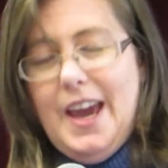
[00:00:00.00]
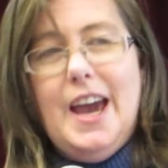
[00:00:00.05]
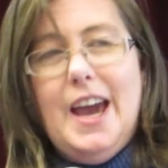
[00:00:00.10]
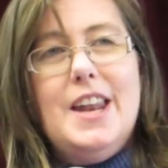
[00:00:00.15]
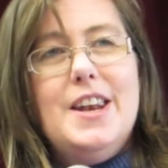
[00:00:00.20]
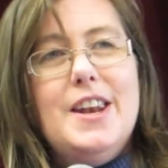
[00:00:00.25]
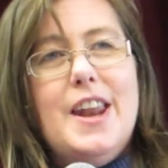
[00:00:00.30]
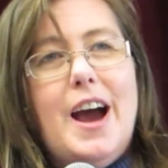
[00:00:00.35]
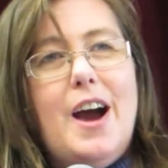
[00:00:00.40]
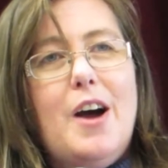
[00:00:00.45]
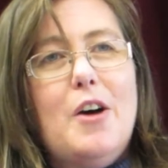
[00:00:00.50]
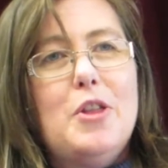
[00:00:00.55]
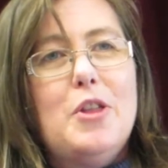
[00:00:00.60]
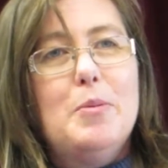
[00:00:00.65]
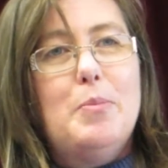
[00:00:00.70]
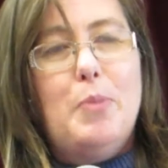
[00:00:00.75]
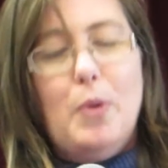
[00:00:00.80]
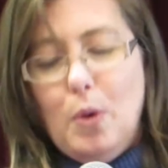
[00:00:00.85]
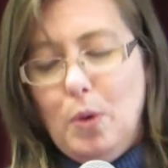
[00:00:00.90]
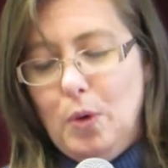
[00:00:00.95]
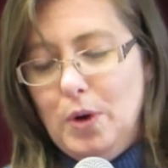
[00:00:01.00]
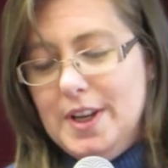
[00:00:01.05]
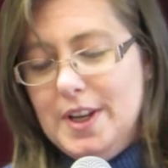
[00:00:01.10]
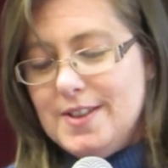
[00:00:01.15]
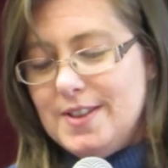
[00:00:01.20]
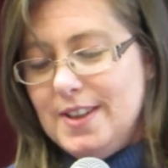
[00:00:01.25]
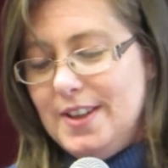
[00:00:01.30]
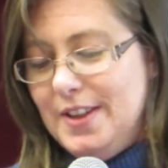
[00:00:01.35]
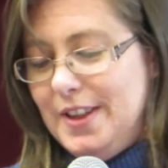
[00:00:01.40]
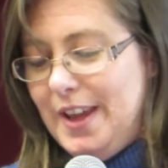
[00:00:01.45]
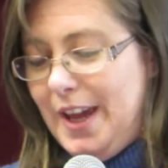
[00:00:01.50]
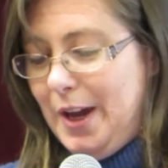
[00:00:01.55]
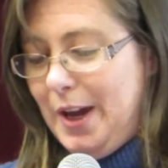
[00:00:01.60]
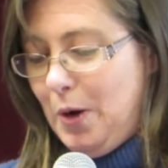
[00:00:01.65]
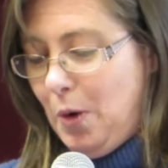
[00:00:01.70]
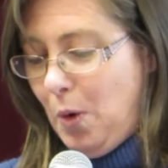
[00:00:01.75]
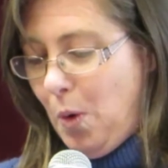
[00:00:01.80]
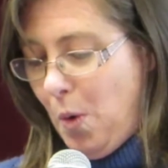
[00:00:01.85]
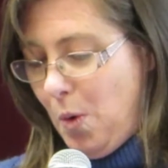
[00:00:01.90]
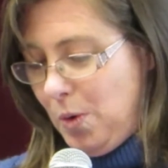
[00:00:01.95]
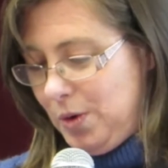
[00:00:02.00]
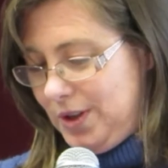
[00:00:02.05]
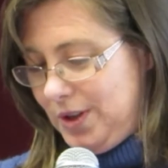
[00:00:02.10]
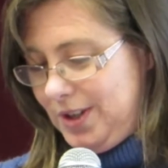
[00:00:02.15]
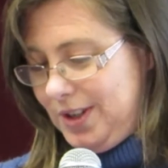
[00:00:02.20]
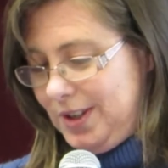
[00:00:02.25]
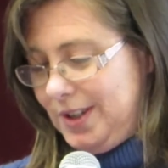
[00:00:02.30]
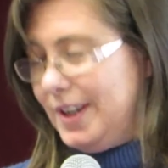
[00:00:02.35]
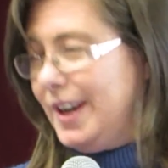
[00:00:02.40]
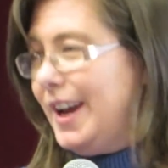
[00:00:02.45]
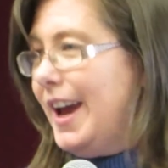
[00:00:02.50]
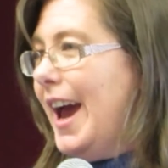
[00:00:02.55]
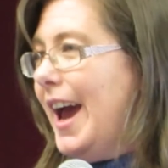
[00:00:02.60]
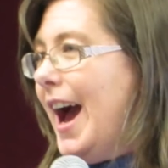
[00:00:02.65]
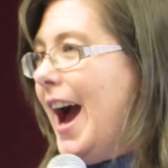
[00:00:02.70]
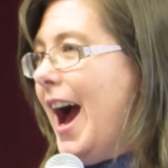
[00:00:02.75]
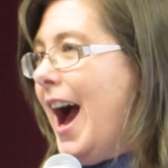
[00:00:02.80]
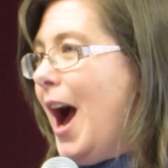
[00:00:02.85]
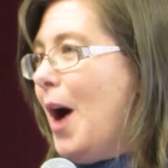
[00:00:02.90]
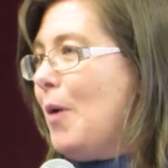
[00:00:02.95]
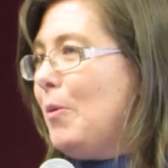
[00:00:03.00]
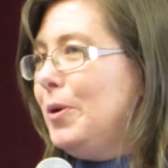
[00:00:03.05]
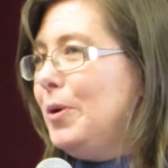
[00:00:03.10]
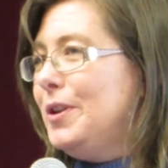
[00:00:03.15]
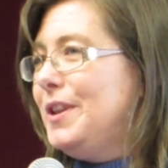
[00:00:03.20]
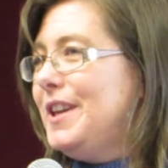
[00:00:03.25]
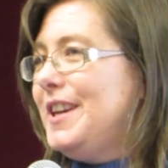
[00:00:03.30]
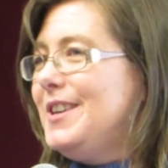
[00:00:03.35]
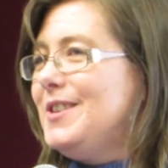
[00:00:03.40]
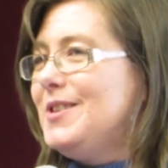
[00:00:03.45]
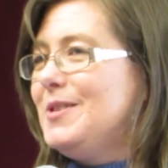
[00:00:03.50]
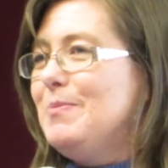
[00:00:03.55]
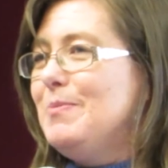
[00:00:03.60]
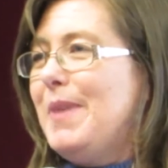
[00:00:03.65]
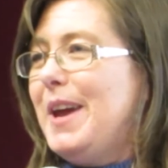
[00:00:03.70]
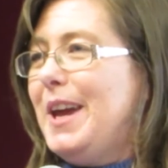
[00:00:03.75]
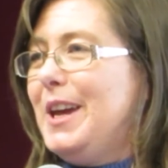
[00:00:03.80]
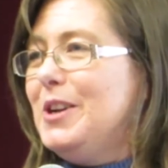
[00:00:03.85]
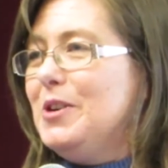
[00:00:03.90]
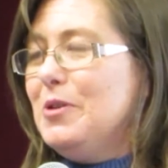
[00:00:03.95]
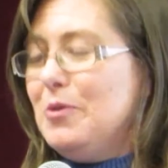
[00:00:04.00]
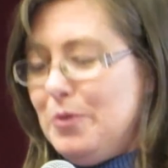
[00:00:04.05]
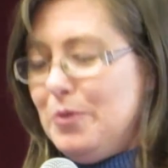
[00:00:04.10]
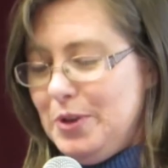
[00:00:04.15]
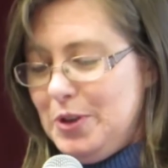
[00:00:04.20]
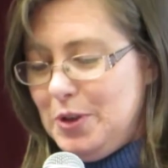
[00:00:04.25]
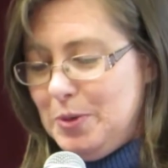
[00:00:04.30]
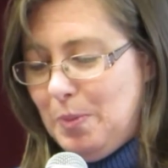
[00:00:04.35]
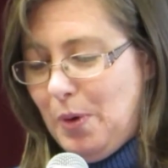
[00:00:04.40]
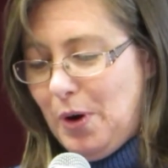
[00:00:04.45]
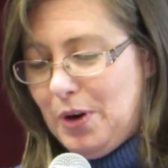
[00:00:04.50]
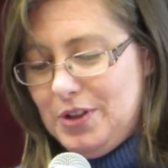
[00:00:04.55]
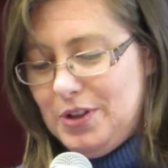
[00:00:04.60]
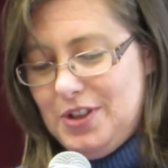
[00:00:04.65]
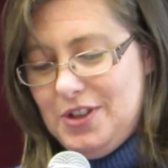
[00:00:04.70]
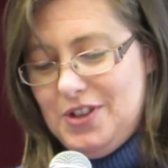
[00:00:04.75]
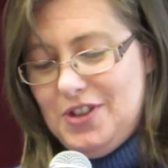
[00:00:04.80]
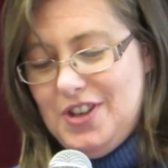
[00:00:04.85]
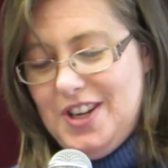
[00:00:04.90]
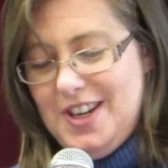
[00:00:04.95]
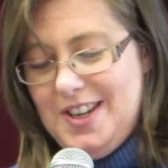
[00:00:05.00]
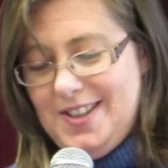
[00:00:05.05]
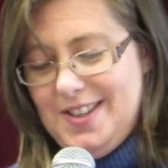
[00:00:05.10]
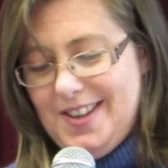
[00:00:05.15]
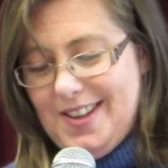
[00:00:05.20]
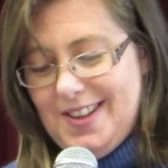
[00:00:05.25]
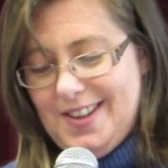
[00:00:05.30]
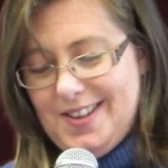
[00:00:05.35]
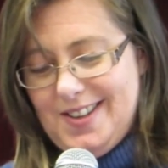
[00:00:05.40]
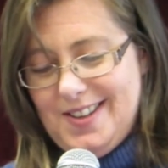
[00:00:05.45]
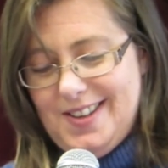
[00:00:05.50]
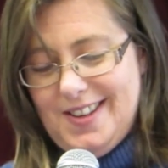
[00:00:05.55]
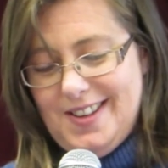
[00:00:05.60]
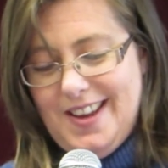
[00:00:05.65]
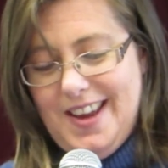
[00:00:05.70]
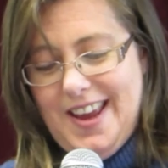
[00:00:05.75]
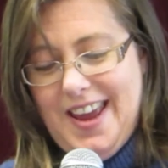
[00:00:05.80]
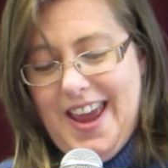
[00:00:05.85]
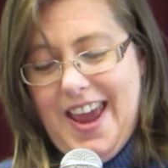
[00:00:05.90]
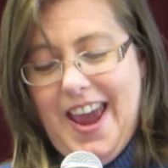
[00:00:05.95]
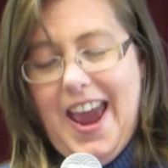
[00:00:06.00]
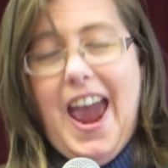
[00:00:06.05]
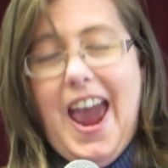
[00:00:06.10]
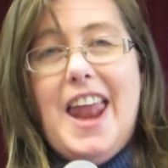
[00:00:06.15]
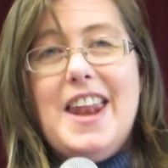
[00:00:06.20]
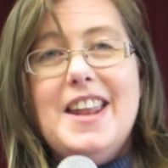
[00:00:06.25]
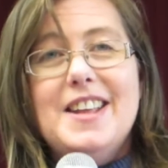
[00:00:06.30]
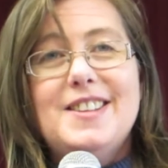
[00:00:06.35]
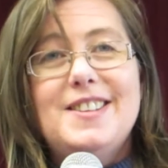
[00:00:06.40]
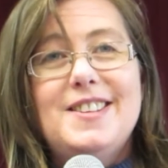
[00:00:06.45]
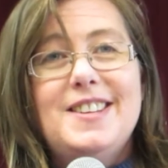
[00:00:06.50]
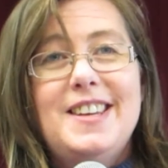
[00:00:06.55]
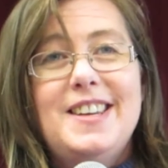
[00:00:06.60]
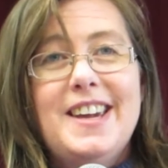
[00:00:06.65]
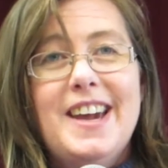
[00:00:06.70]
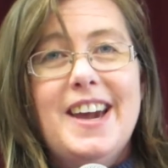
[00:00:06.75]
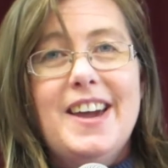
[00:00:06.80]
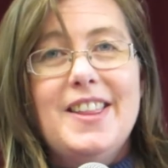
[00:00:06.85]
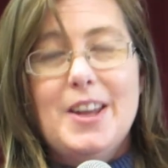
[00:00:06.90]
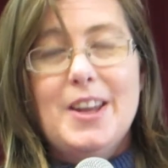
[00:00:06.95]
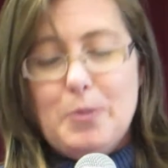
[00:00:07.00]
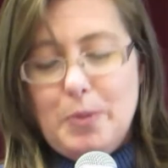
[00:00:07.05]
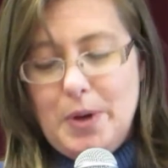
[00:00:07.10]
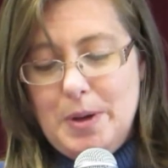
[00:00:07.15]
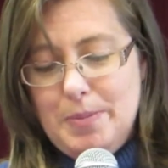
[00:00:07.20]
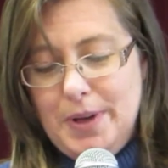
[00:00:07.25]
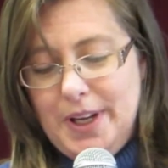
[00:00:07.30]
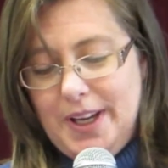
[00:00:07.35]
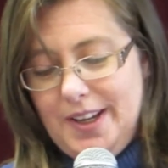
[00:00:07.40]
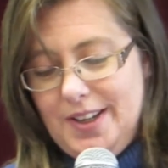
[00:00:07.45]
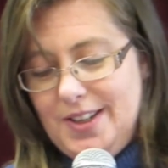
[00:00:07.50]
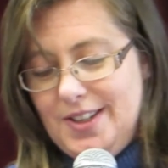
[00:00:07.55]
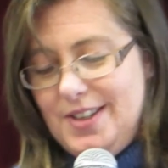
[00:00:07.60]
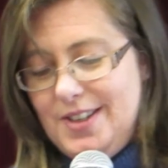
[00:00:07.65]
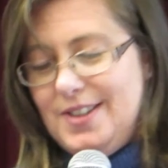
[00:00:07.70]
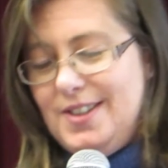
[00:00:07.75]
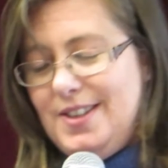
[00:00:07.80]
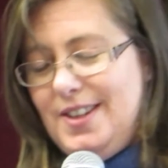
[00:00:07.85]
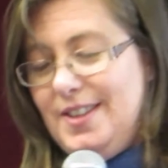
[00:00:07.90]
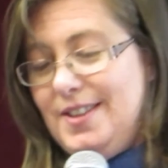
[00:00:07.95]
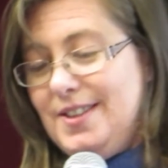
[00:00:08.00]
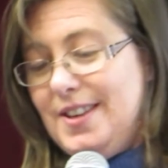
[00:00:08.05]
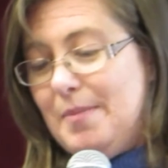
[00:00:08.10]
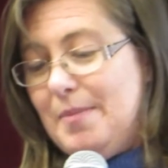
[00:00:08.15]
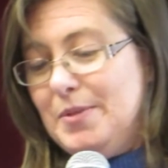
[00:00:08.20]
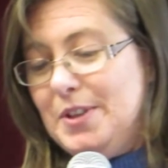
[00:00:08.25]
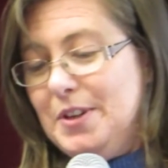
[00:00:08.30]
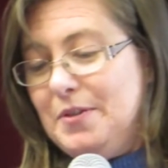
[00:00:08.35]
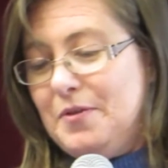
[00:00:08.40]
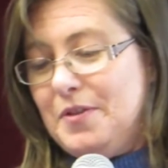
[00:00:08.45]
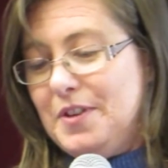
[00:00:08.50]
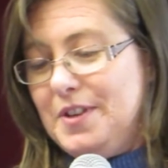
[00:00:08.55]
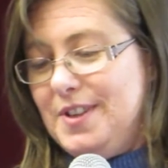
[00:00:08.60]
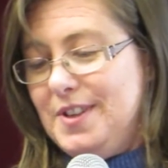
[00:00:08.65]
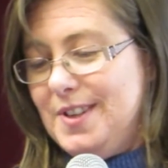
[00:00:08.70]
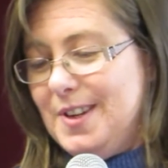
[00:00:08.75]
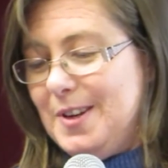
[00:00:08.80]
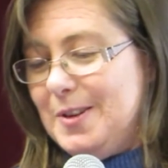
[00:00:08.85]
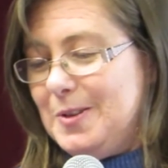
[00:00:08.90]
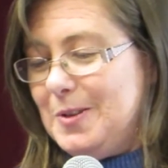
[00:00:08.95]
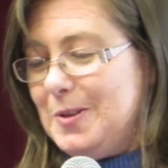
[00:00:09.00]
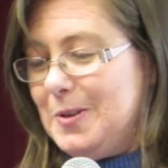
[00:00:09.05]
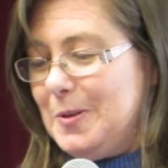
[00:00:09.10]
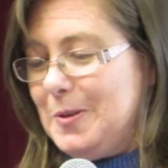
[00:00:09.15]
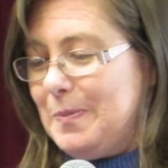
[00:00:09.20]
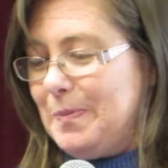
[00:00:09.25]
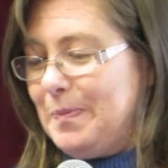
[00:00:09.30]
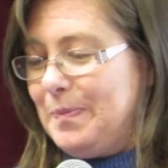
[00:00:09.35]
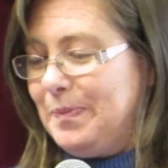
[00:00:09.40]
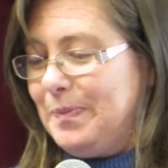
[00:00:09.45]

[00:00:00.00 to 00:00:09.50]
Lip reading: And now the ball is in their court. How will these men respond to Jesus? And it's here that we begin to see some differences.